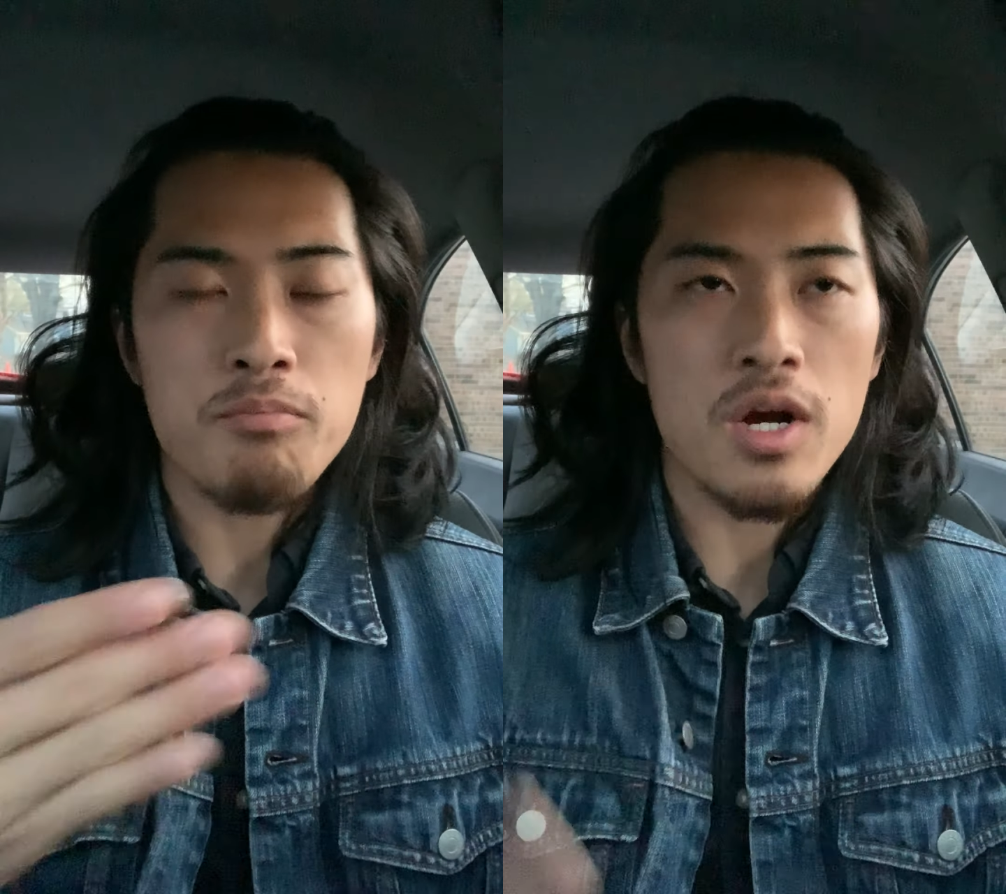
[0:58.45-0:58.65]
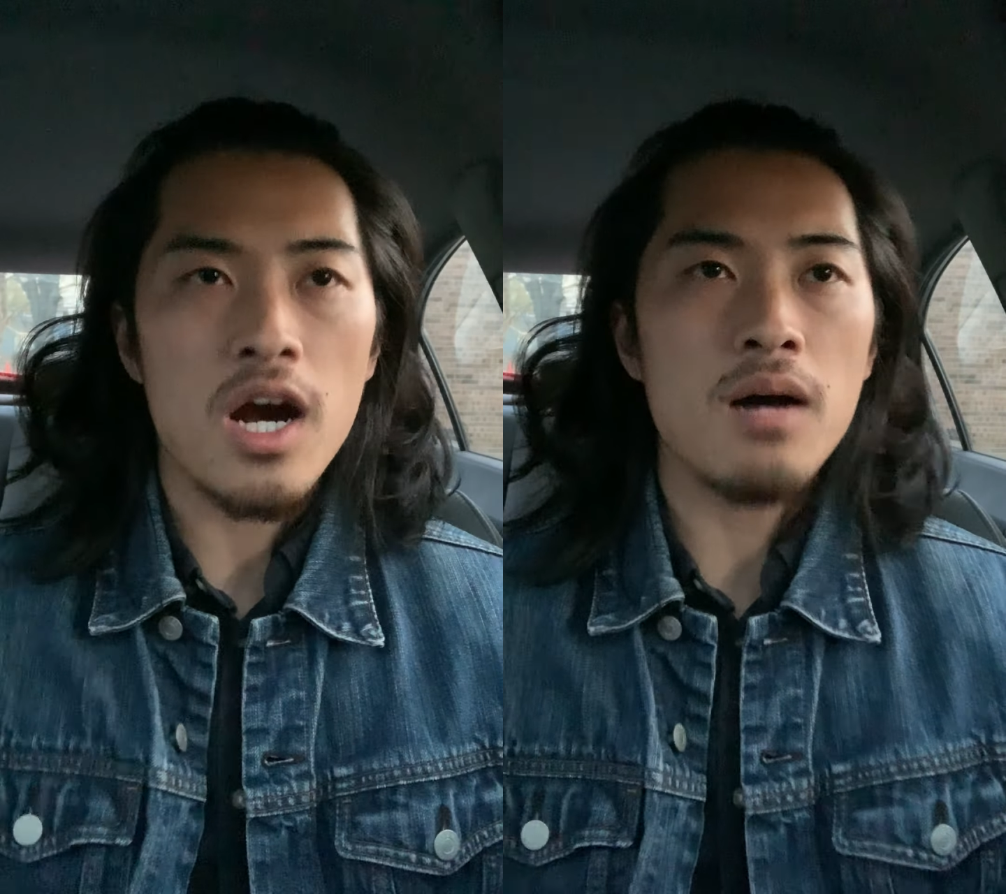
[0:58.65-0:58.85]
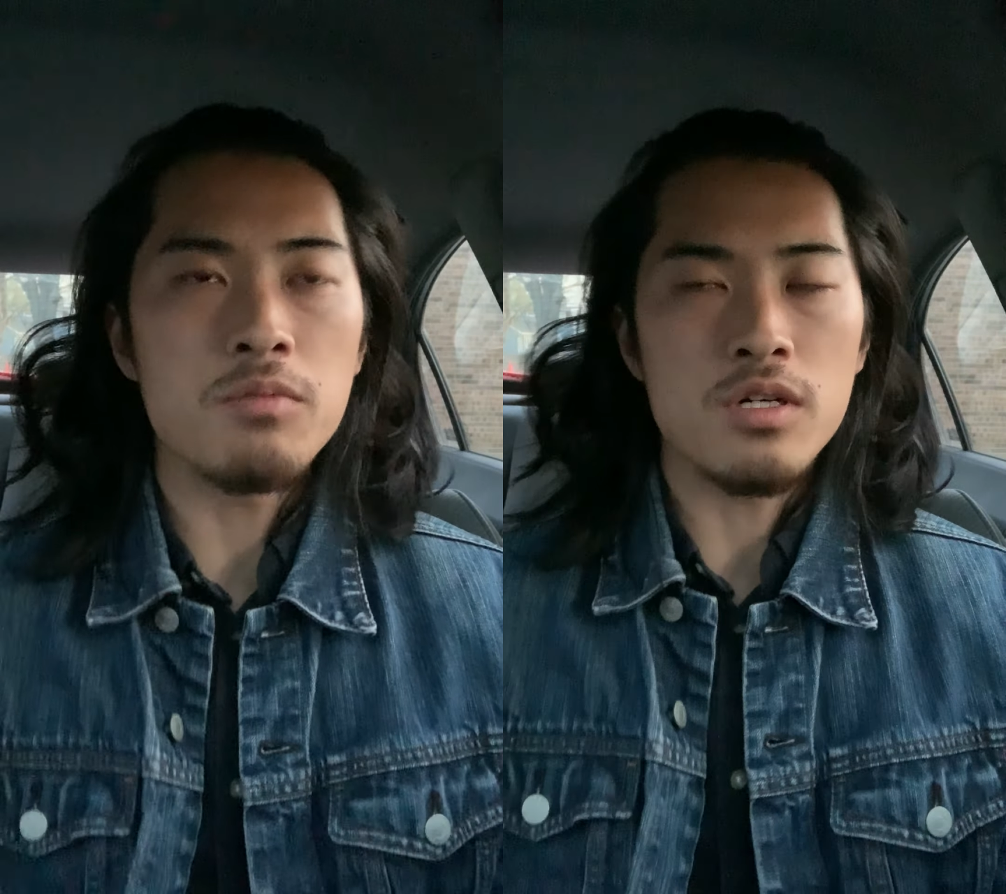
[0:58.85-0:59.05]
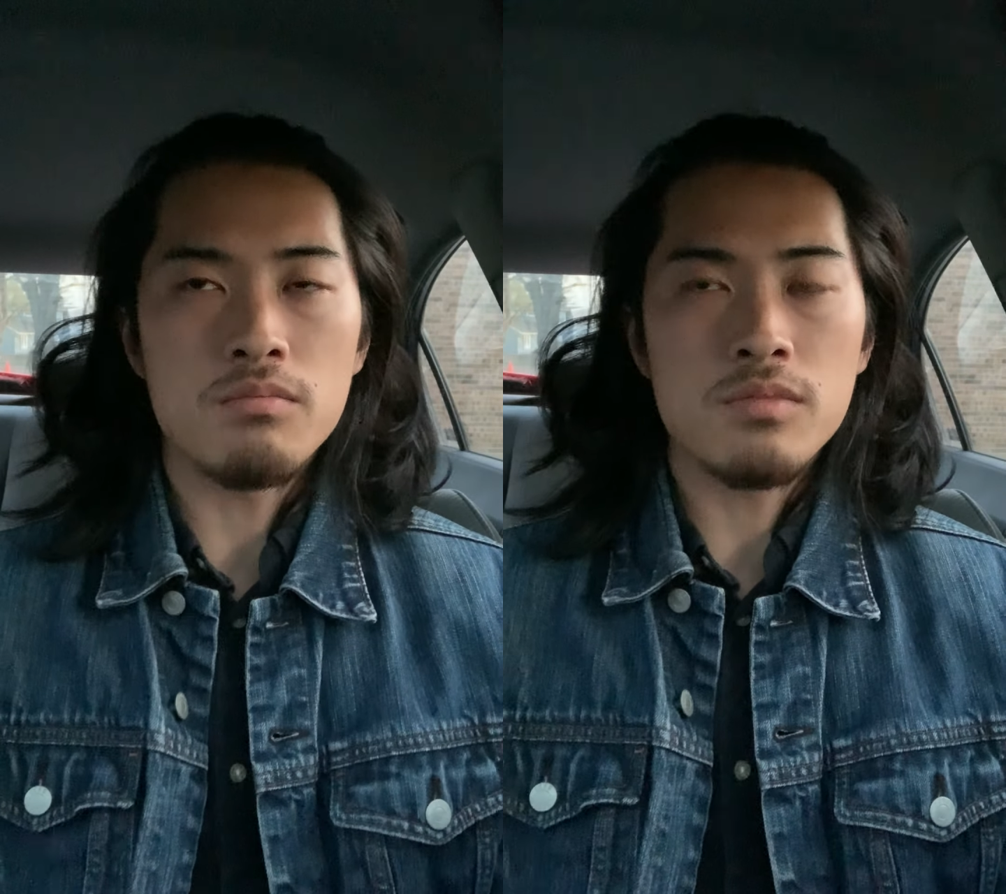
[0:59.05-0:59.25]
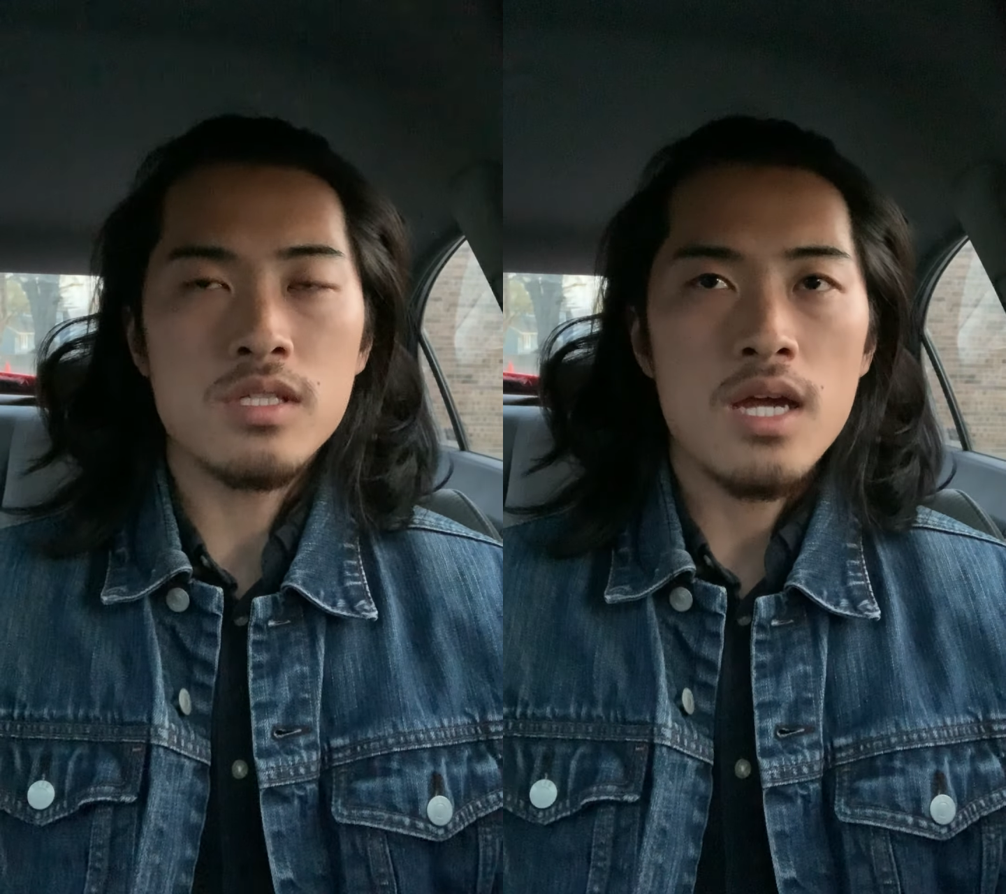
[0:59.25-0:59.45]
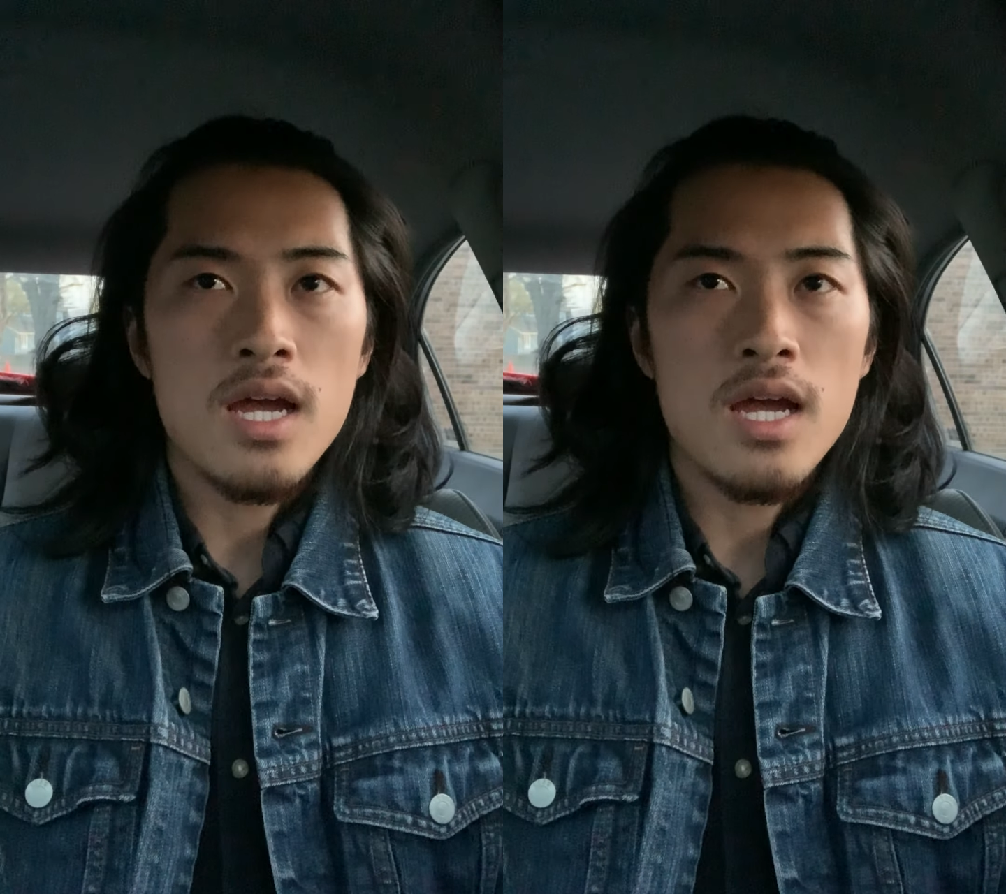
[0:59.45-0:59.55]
problems.